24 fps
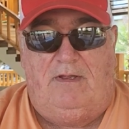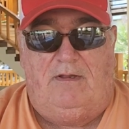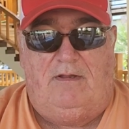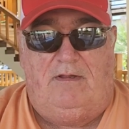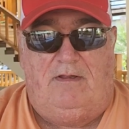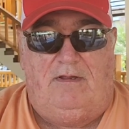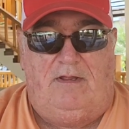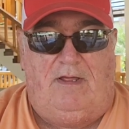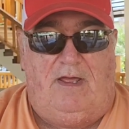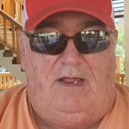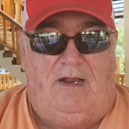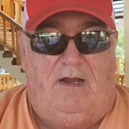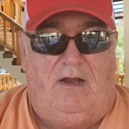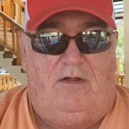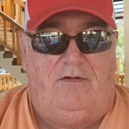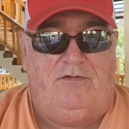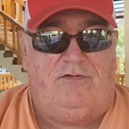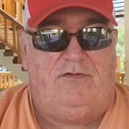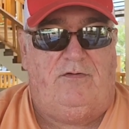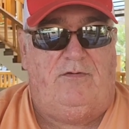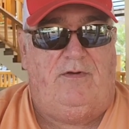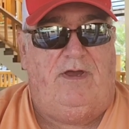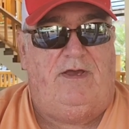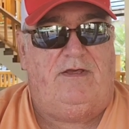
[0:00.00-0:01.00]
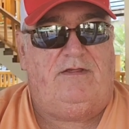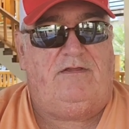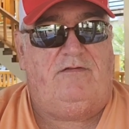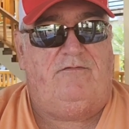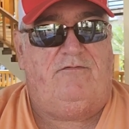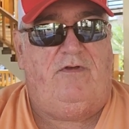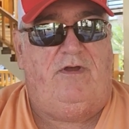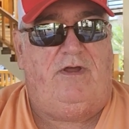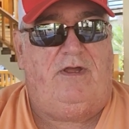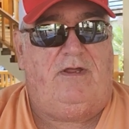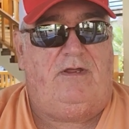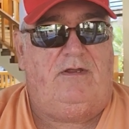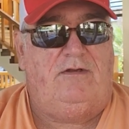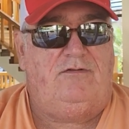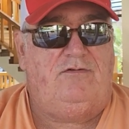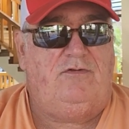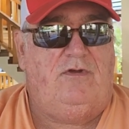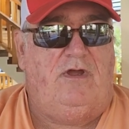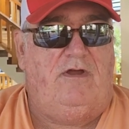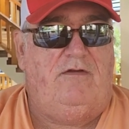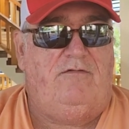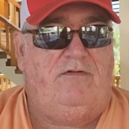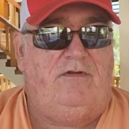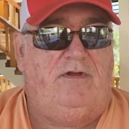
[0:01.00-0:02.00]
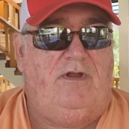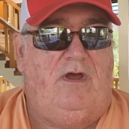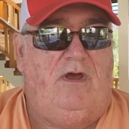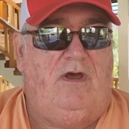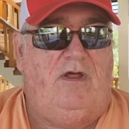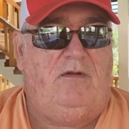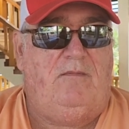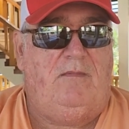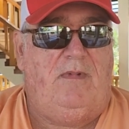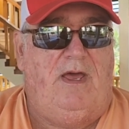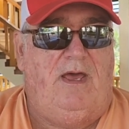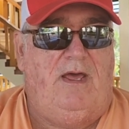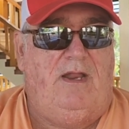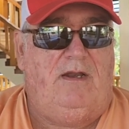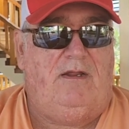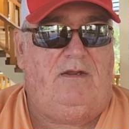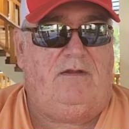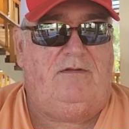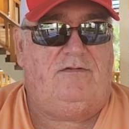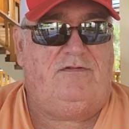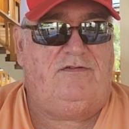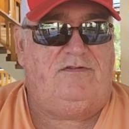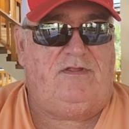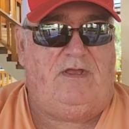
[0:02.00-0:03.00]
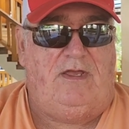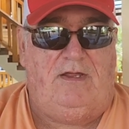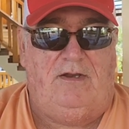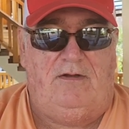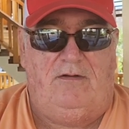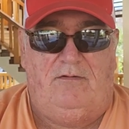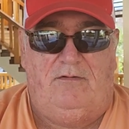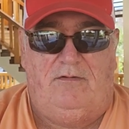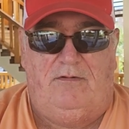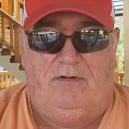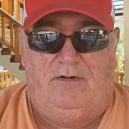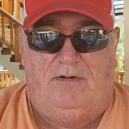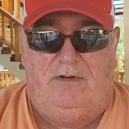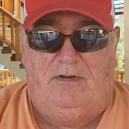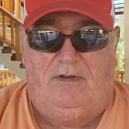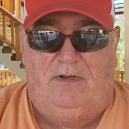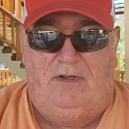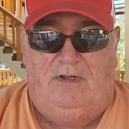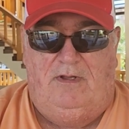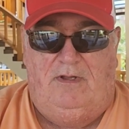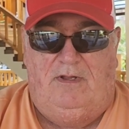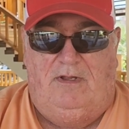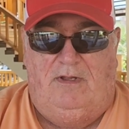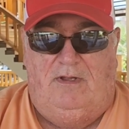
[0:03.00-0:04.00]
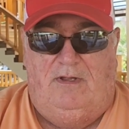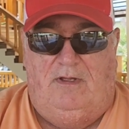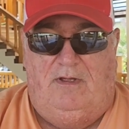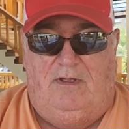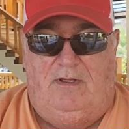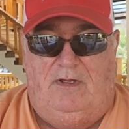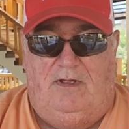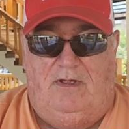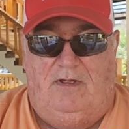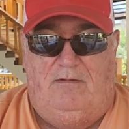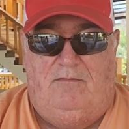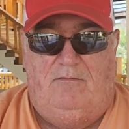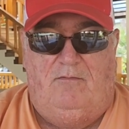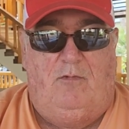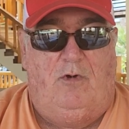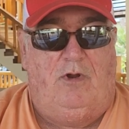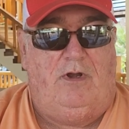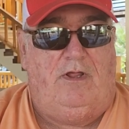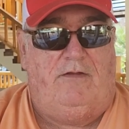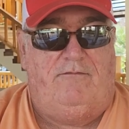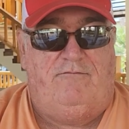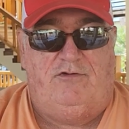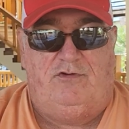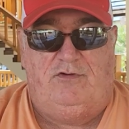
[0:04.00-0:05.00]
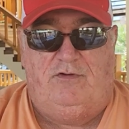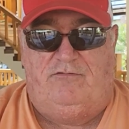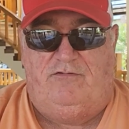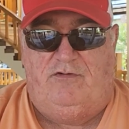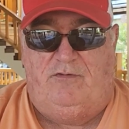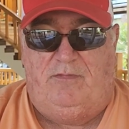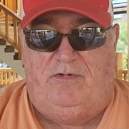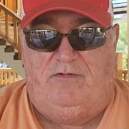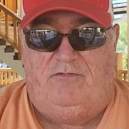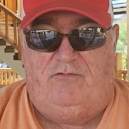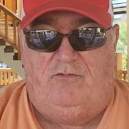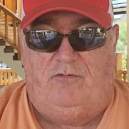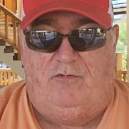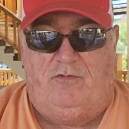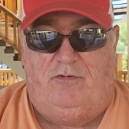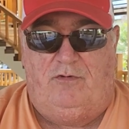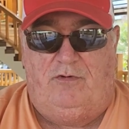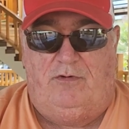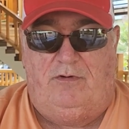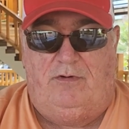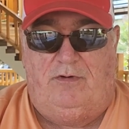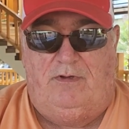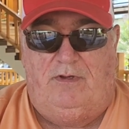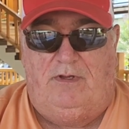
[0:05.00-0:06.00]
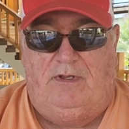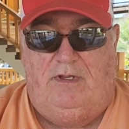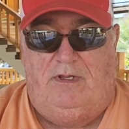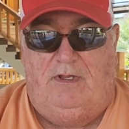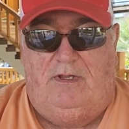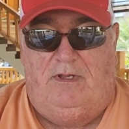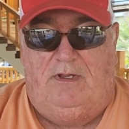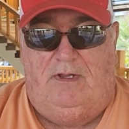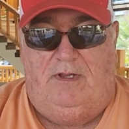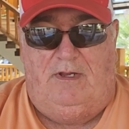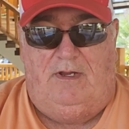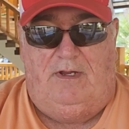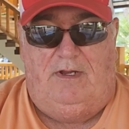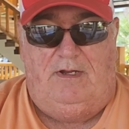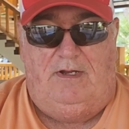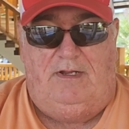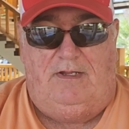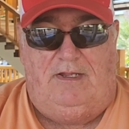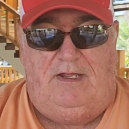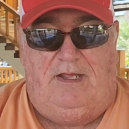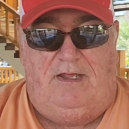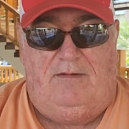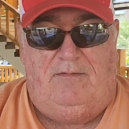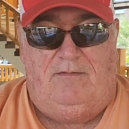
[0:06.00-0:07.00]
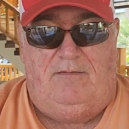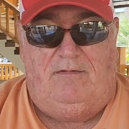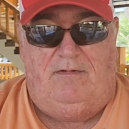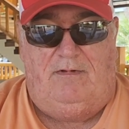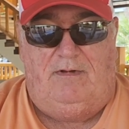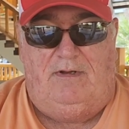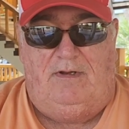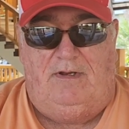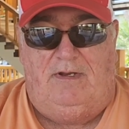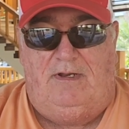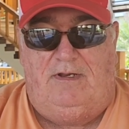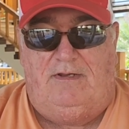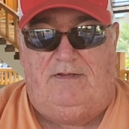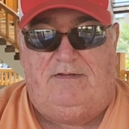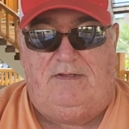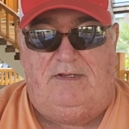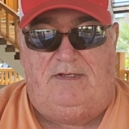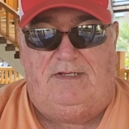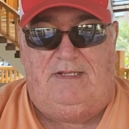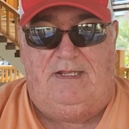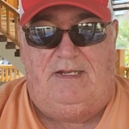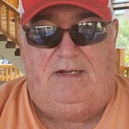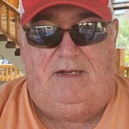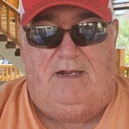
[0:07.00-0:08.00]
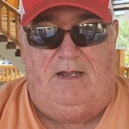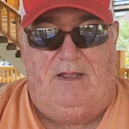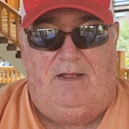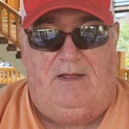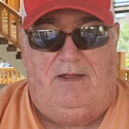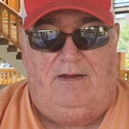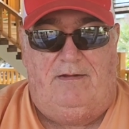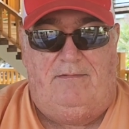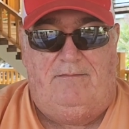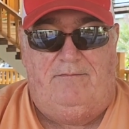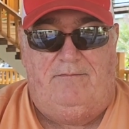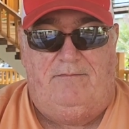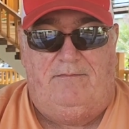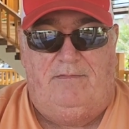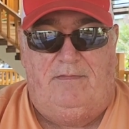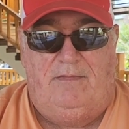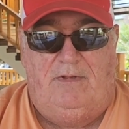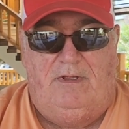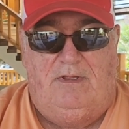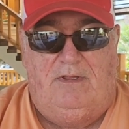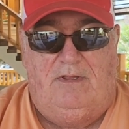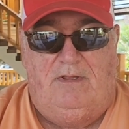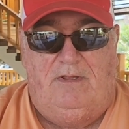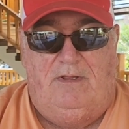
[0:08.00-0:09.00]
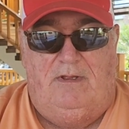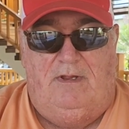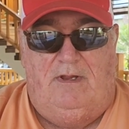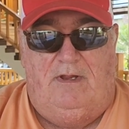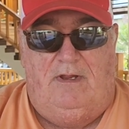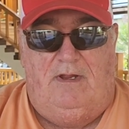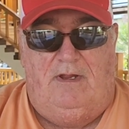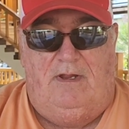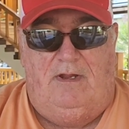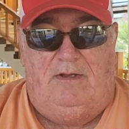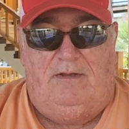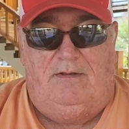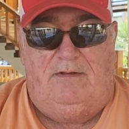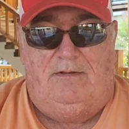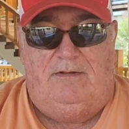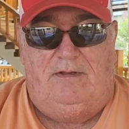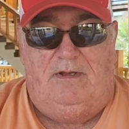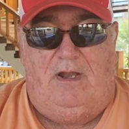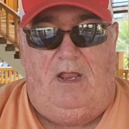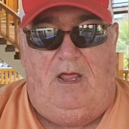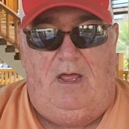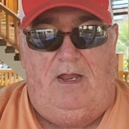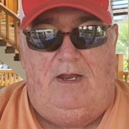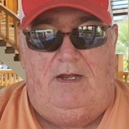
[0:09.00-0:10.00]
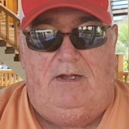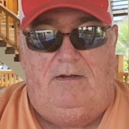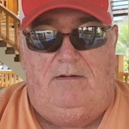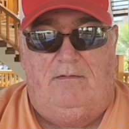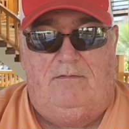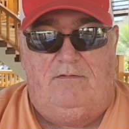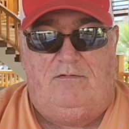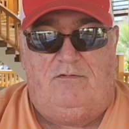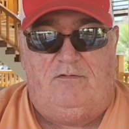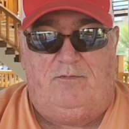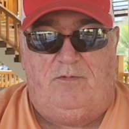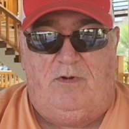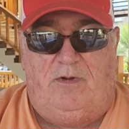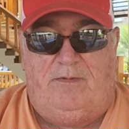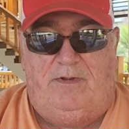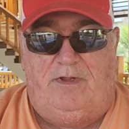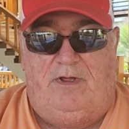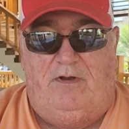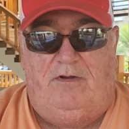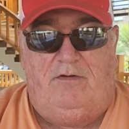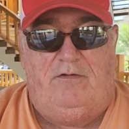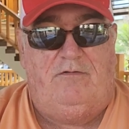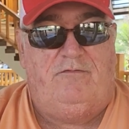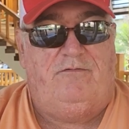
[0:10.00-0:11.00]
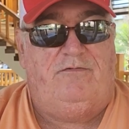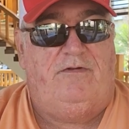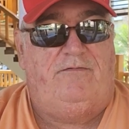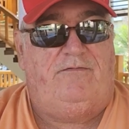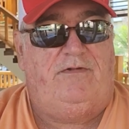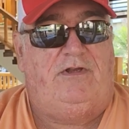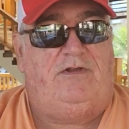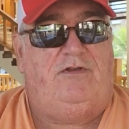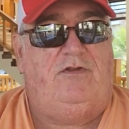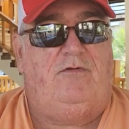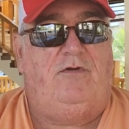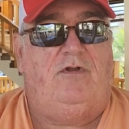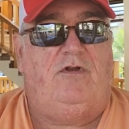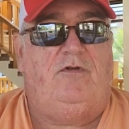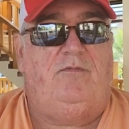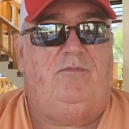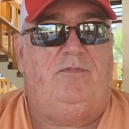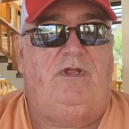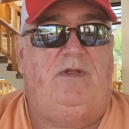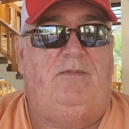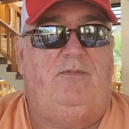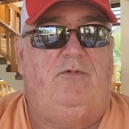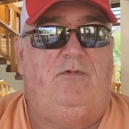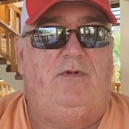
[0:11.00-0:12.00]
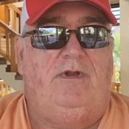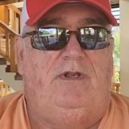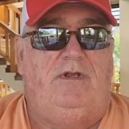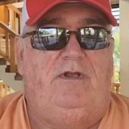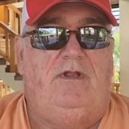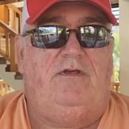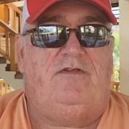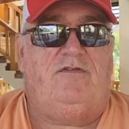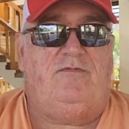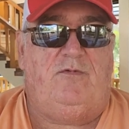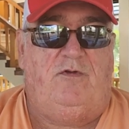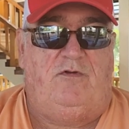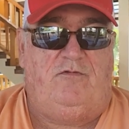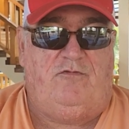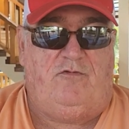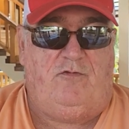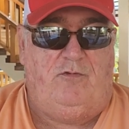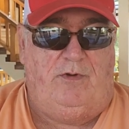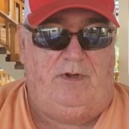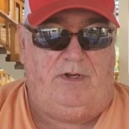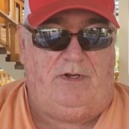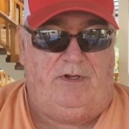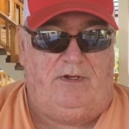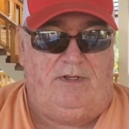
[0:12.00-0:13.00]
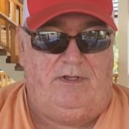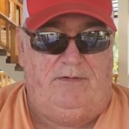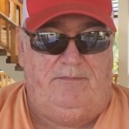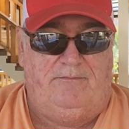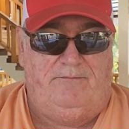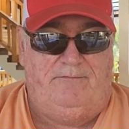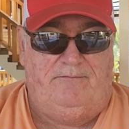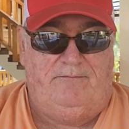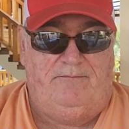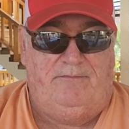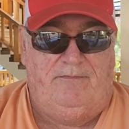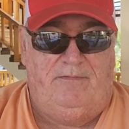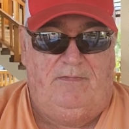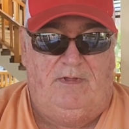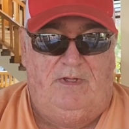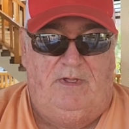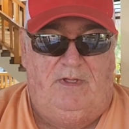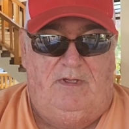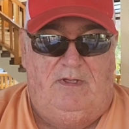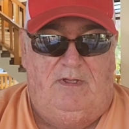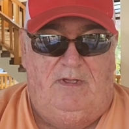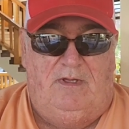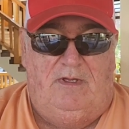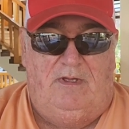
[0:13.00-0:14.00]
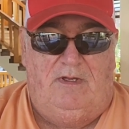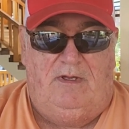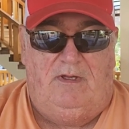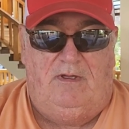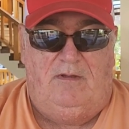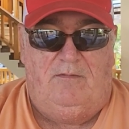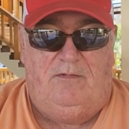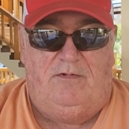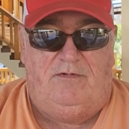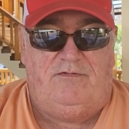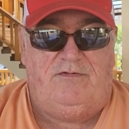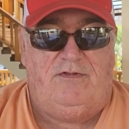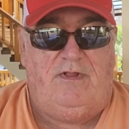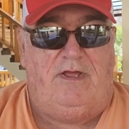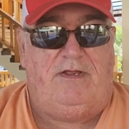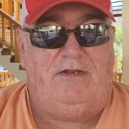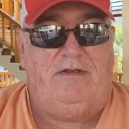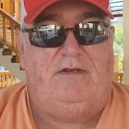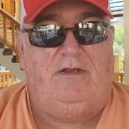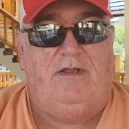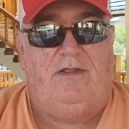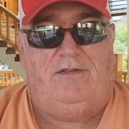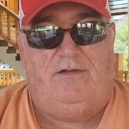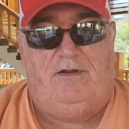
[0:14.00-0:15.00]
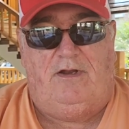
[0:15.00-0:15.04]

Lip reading: It also asked if I could drive an automatic, a standard, what I've driven before, and he said get in line. And the line, there's probably 150, 200 people, and it does move quickly. But it's like nothing